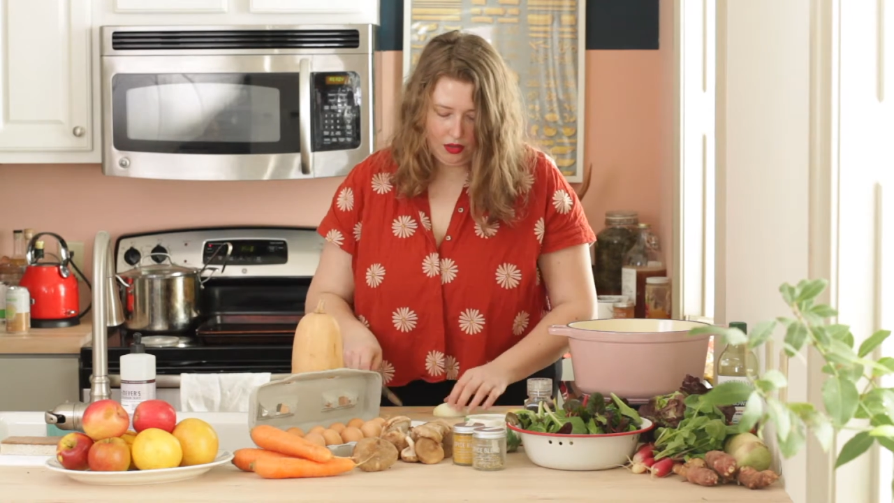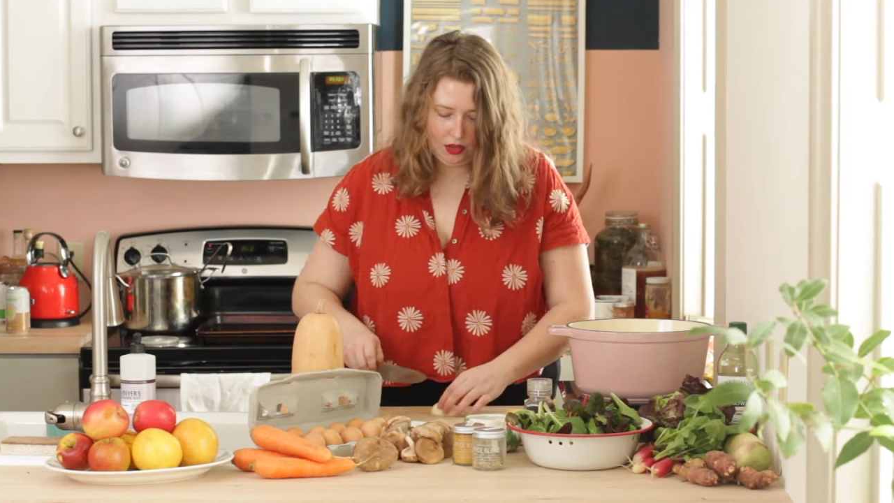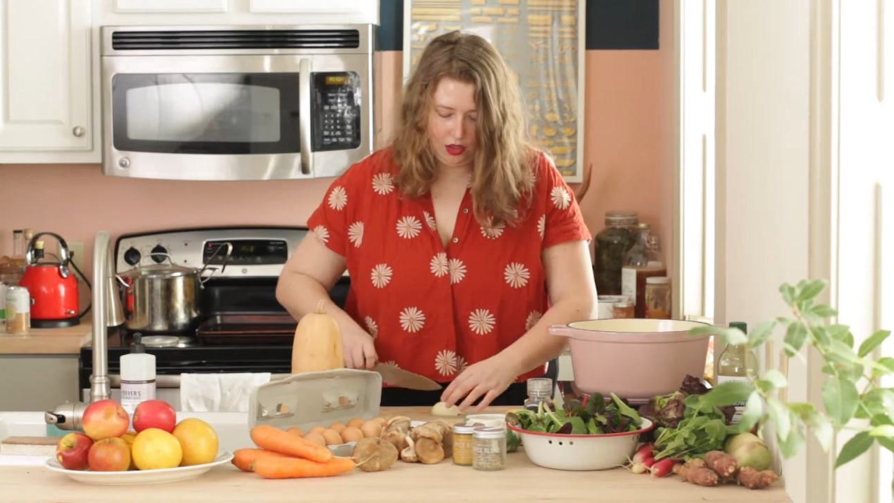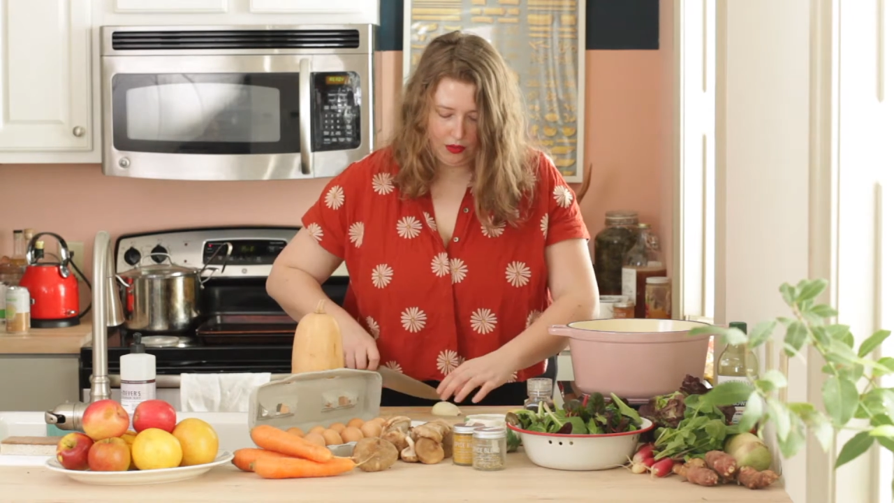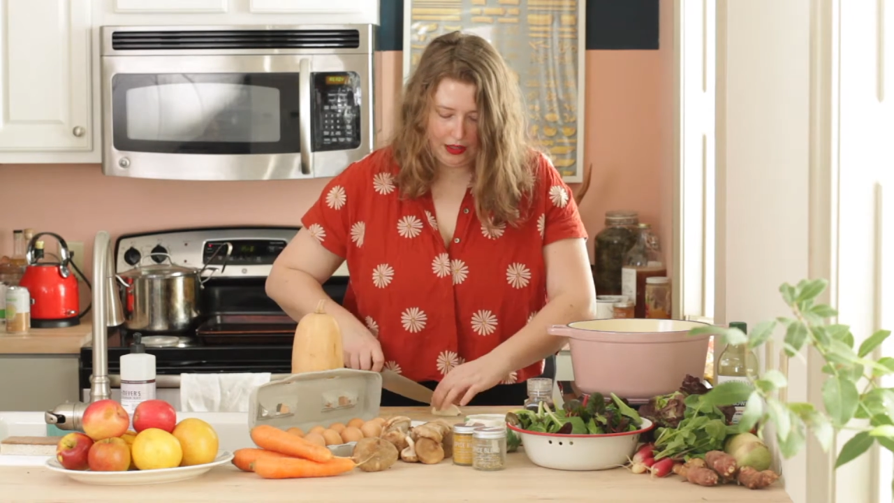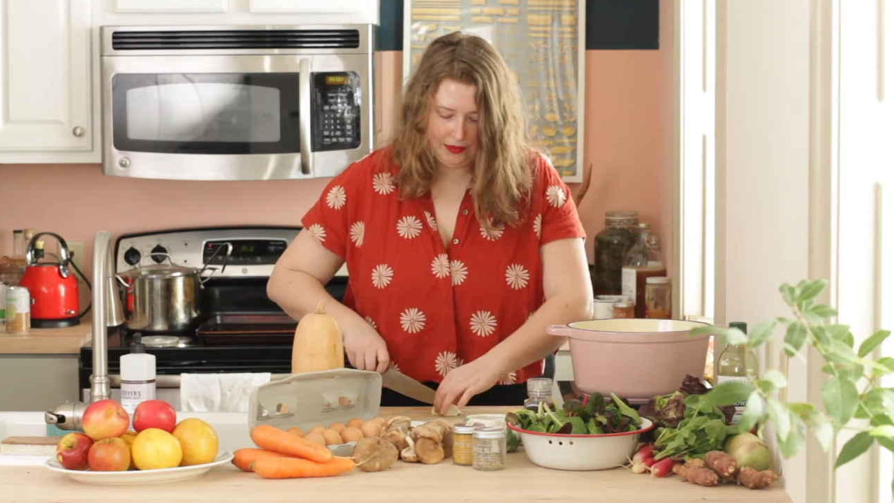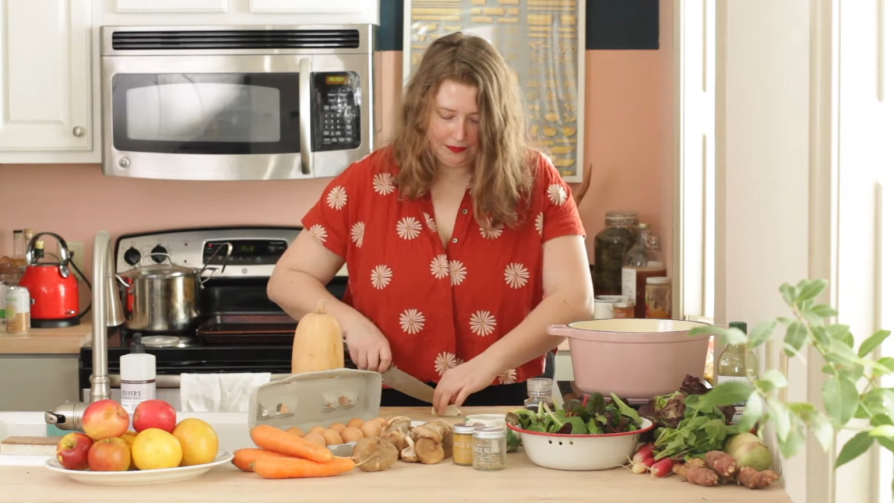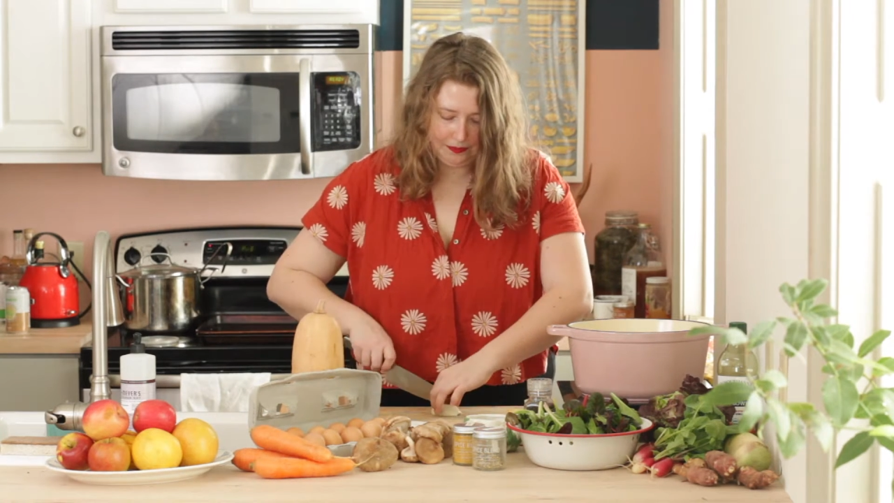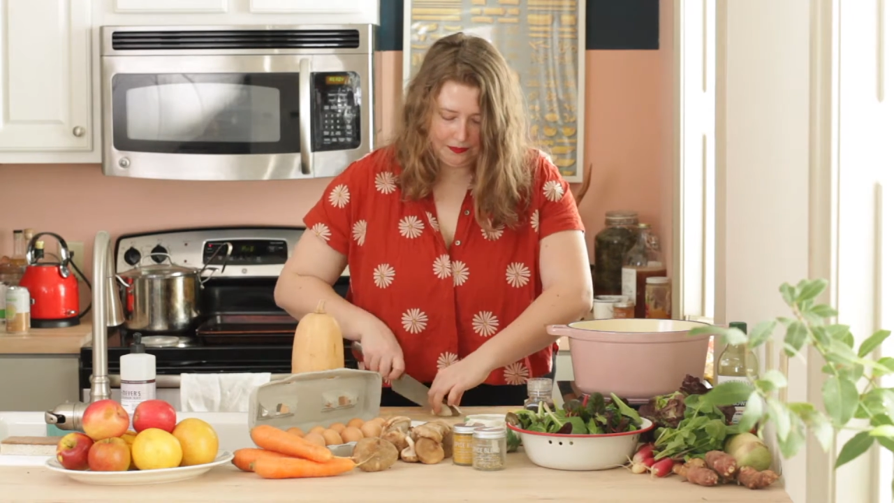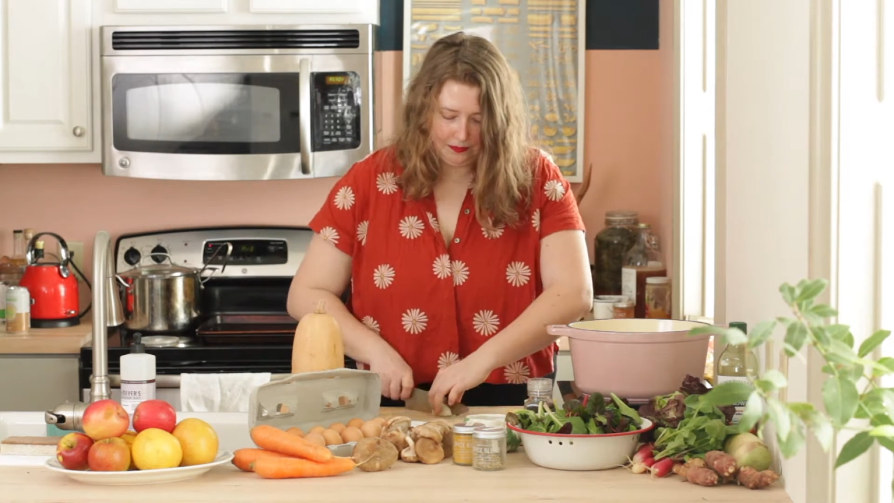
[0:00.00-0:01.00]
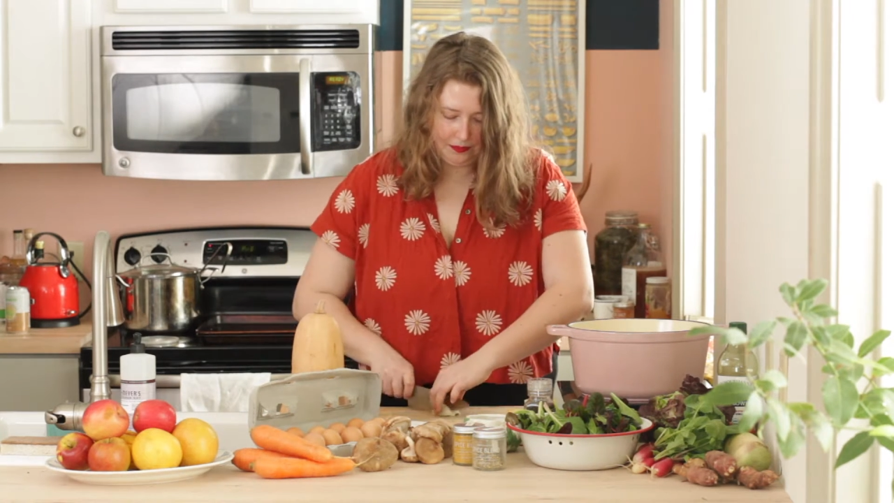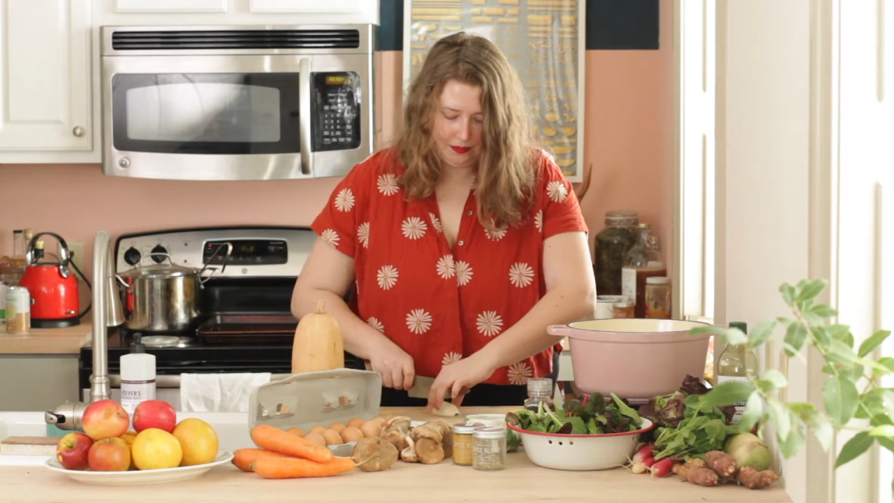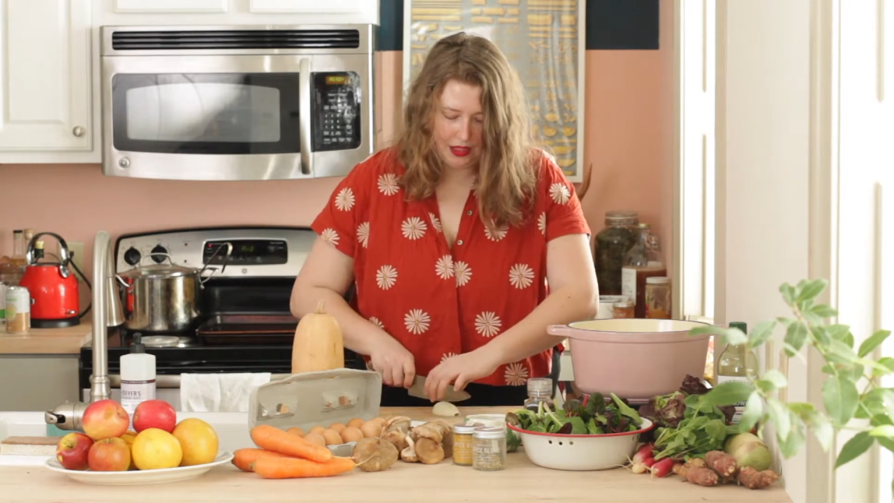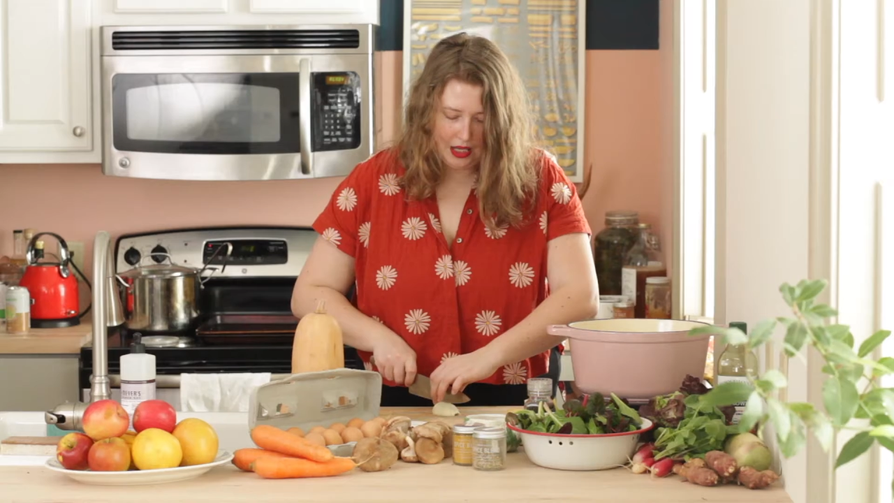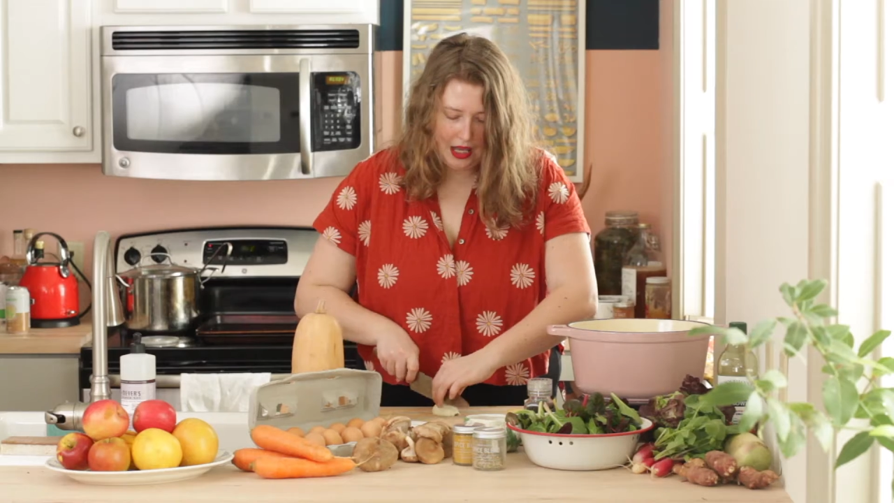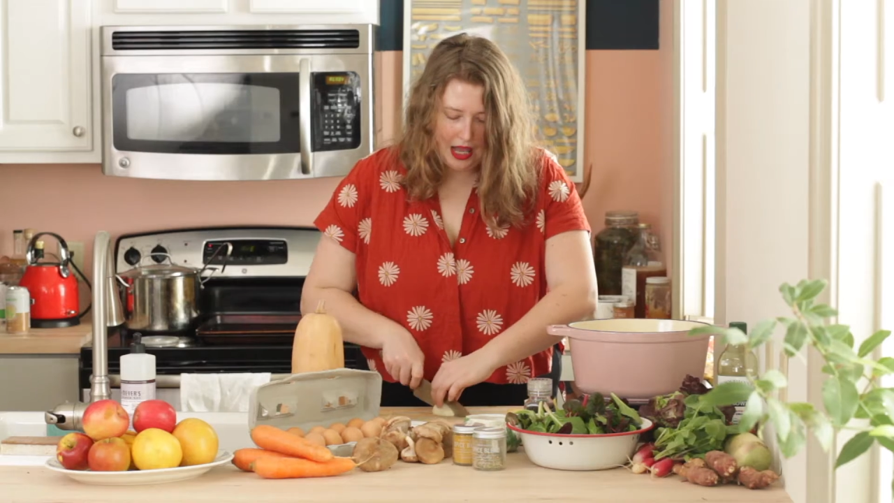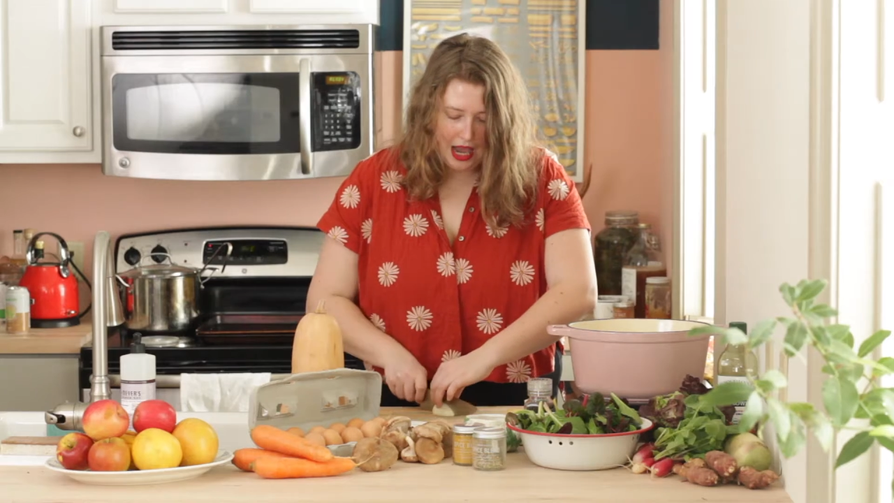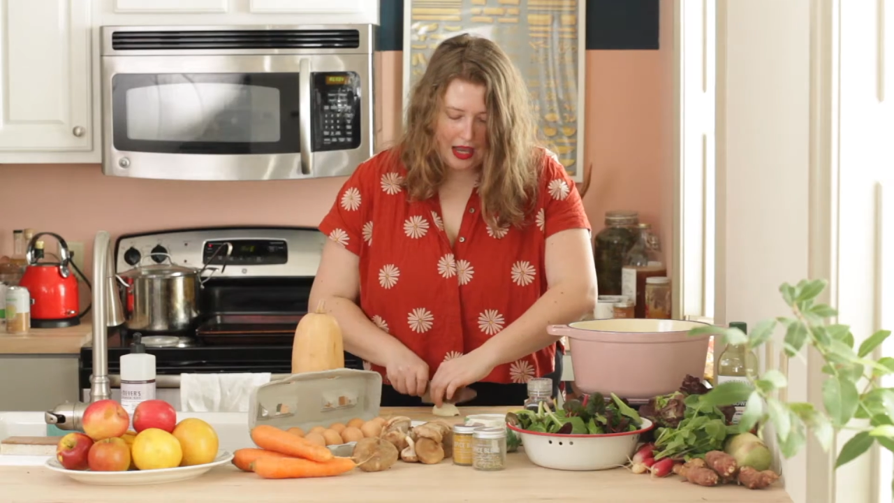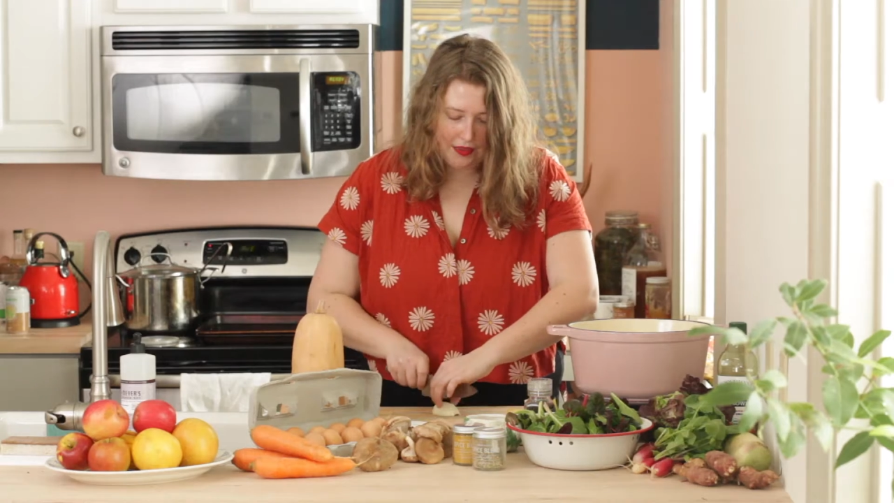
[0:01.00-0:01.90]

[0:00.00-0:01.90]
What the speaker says: Alright. And